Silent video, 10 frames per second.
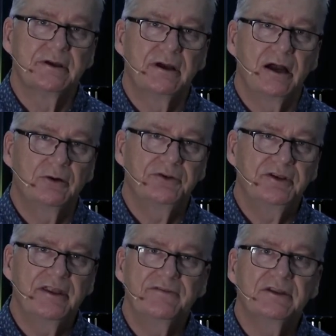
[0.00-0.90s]
I will
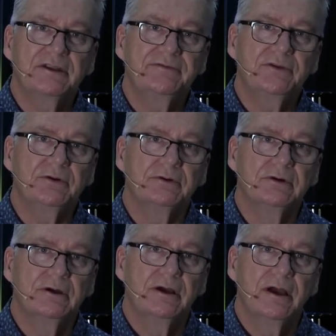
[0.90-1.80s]
never leave you
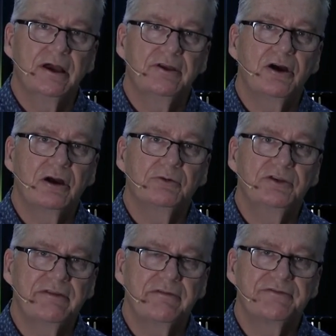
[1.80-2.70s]
and I will
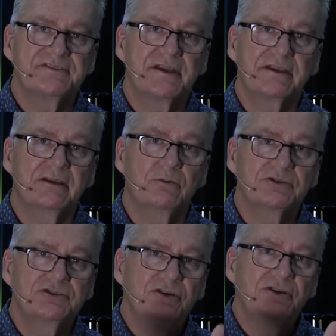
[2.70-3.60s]
never forsake you. I
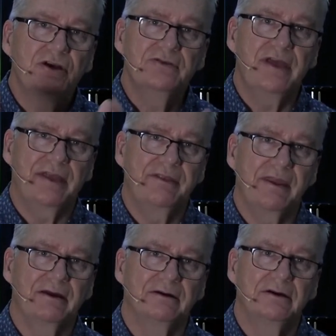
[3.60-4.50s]
want you to know that
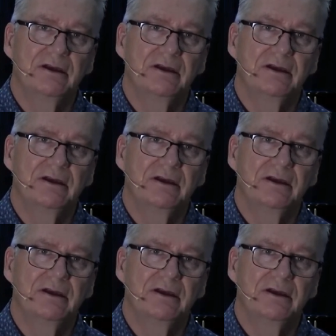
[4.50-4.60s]
now.